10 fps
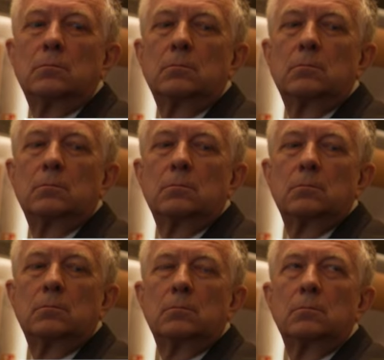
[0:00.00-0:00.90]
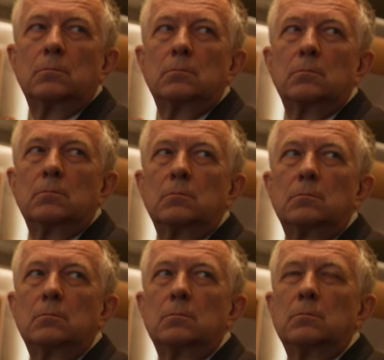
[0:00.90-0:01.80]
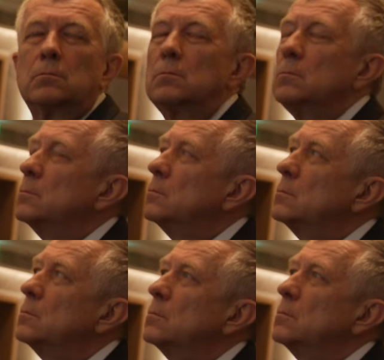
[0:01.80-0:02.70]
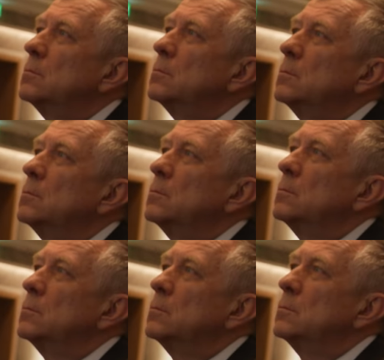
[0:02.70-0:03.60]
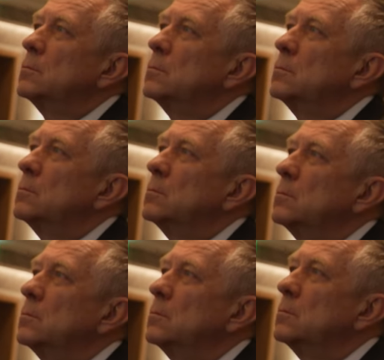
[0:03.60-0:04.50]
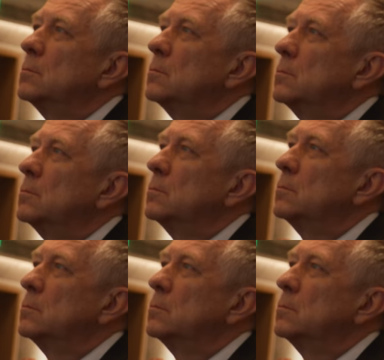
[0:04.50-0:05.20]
[no speech]